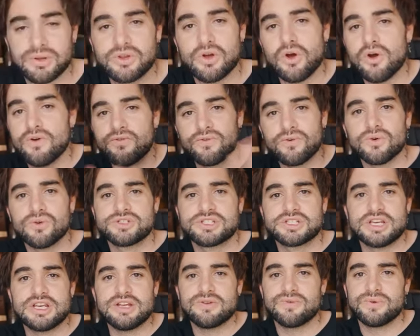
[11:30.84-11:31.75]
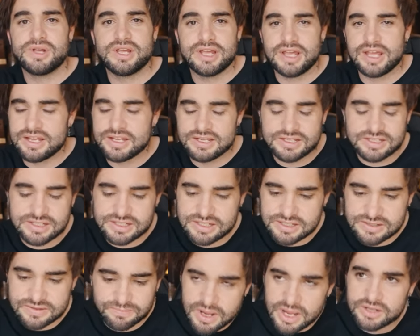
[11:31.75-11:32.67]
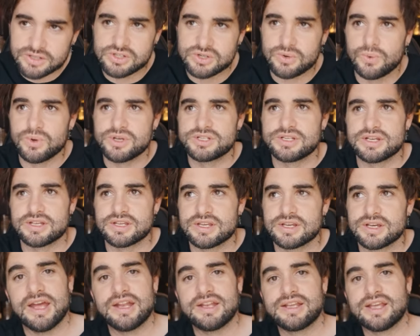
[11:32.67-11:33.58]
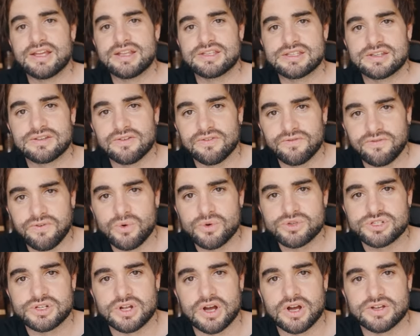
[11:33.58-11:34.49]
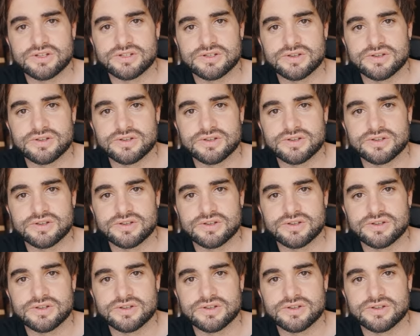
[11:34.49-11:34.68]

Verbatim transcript: overall scenery is exquisite. It gets four stars.